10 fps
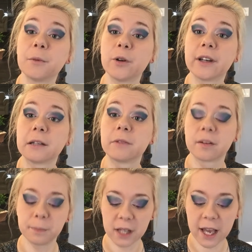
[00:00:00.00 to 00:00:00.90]
I'm going in
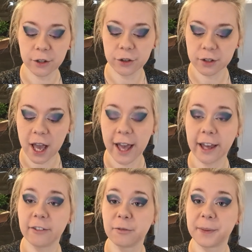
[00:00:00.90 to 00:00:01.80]
with blush. I
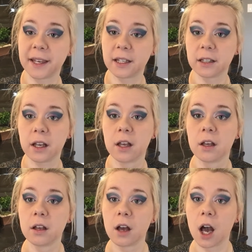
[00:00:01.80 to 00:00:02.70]
have been
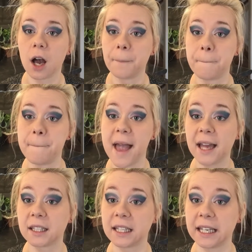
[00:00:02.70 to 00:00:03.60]

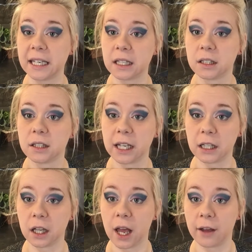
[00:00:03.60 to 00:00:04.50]
madly
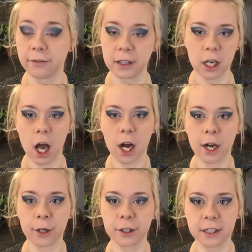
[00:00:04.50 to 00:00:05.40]
in love, in
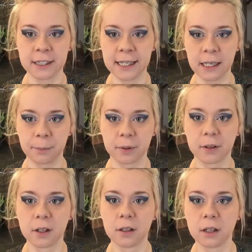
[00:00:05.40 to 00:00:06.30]
hard, deep,
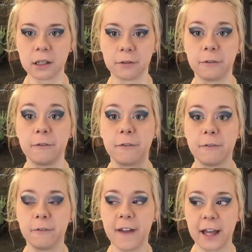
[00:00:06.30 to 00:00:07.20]

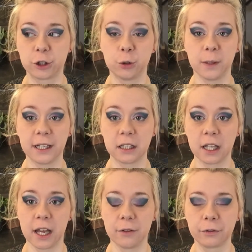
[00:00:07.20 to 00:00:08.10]
infatuated
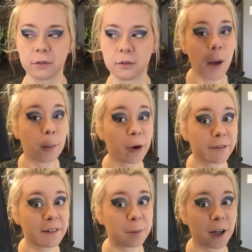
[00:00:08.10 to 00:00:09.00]
love.
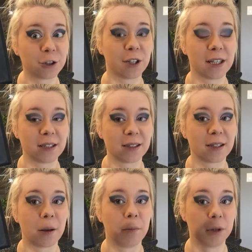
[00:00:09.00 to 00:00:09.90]
Morphe
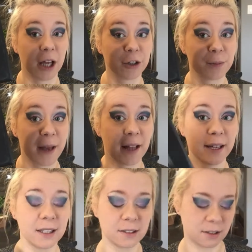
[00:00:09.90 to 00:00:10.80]
Brushes blush
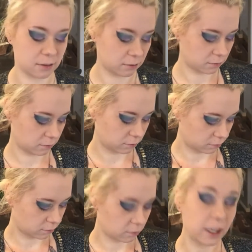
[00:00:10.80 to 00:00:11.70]
palette.
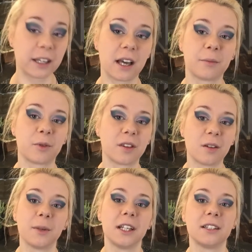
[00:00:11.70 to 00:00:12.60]
It comes with
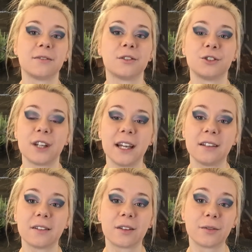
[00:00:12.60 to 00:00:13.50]
so many different
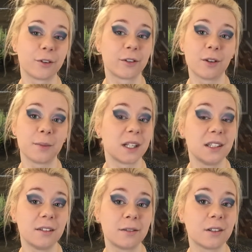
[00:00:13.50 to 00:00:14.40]
shades for so many
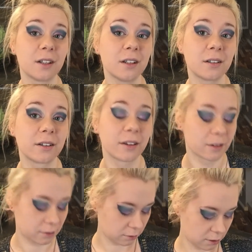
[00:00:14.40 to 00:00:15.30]
different looks.
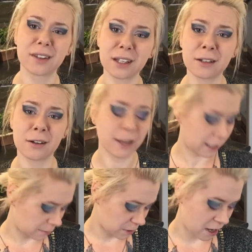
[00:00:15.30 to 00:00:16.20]
Just so you know,
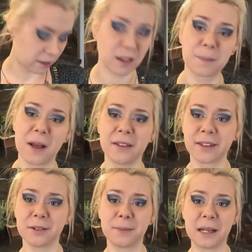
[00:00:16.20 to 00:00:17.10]
like, I'm not
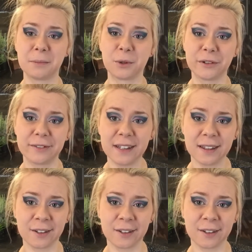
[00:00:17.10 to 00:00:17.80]
sponsored by Morphe.